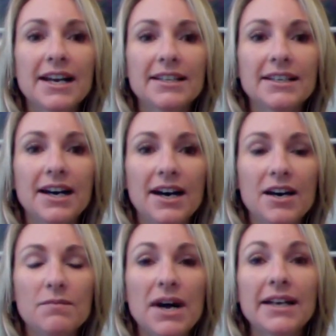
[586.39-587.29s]
that
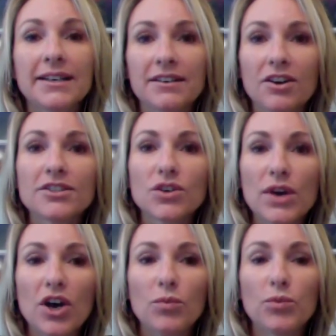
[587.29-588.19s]
I can
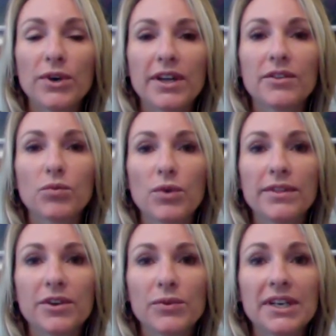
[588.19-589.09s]
also help with
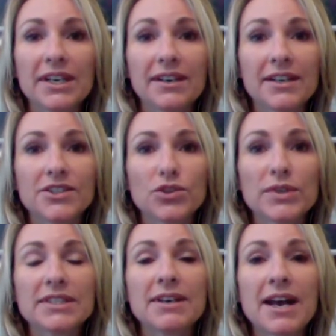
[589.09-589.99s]
one thing we didn't get
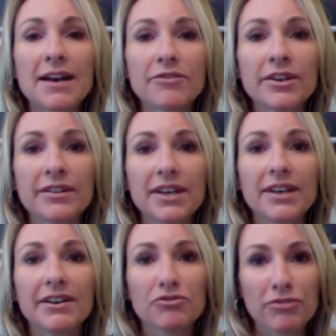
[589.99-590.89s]
to is
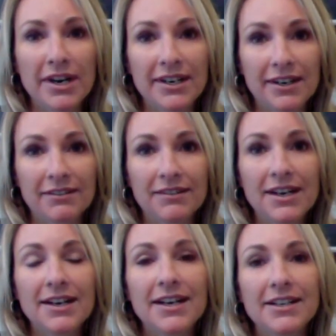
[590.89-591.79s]
everything in writing.
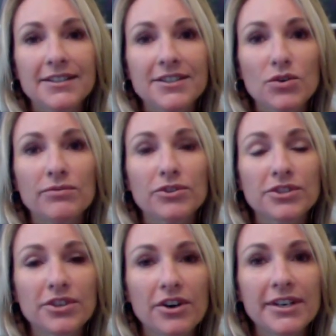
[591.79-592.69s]
And so if you're
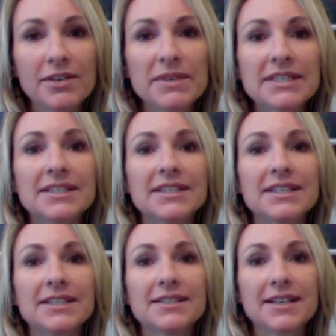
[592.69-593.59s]
starting a
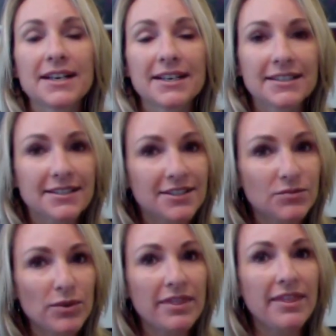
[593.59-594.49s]
business, I can
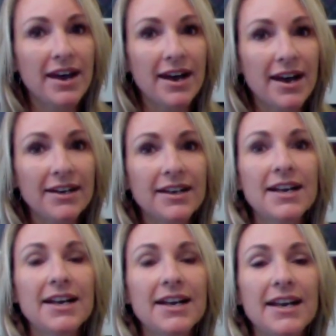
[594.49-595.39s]
assist with that
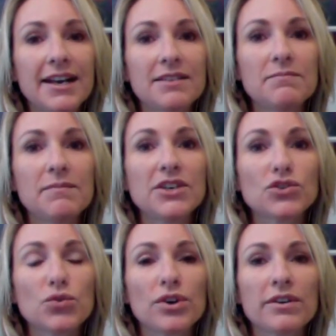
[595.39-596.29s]
and
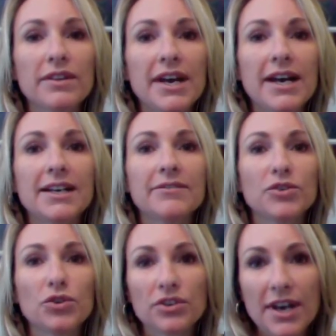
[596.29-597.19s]
make sure
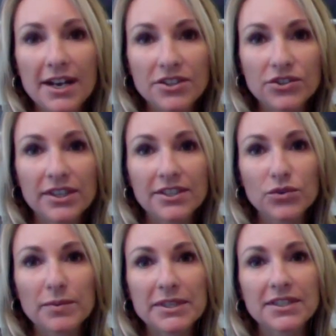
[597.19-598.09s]
that if you're
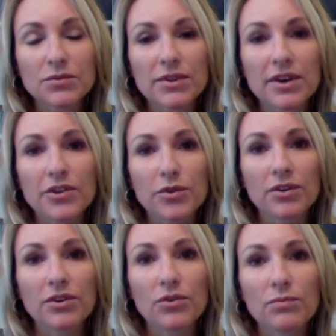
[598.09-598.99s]
entering into a business with
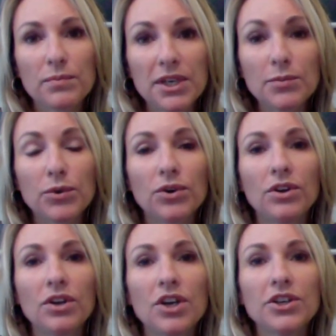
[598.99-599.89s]
other
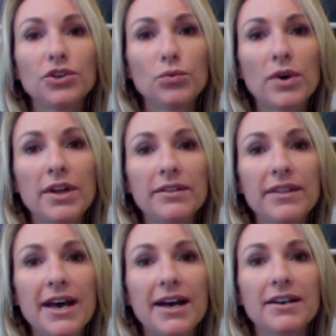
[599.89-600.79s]
people, you want
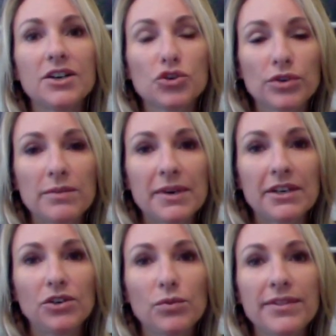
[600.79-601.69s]
that
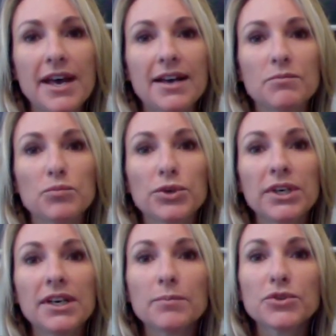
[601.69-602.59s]
agreement. You want that
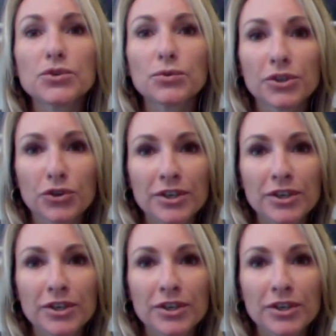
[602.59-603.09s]
prenuptial